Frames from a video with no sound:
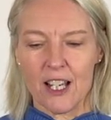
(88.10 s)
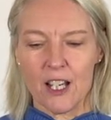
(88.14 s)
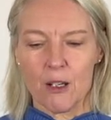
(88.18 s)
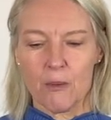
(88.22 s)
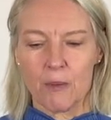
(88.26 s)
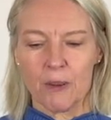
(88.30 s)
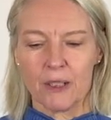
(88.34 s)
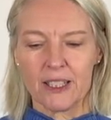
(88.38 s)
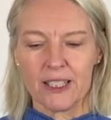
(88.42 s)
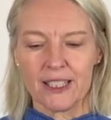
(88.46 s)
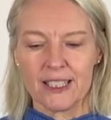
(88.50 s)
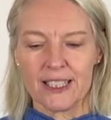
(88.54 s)

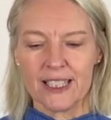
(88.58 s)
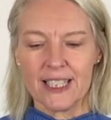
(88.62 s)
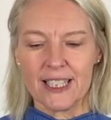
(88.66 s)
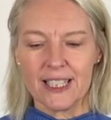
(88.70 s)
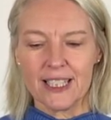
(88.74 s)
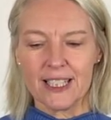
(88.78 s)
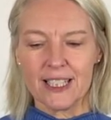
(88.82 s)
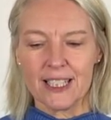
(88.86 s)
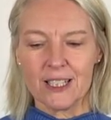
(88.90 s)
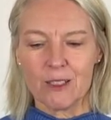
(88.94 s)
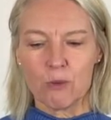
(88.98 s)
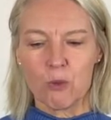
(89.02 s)
because
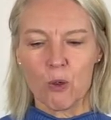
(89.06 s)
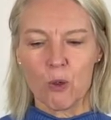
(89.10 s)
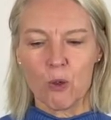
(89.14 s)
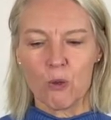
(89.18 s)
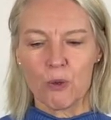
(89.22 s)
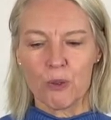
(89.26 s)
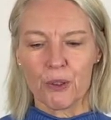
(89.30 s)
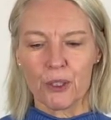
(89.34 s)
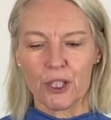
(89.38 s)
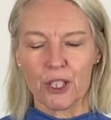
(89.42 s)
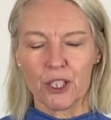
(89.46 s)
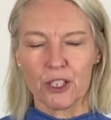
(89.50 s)
this is what
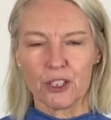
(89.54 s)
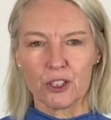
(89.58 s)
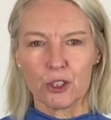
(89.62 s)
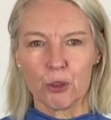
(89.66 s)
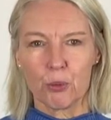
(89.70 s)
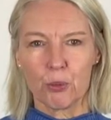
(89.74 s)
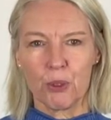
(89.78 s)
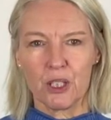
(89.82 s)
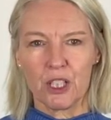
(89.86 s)
we're going to be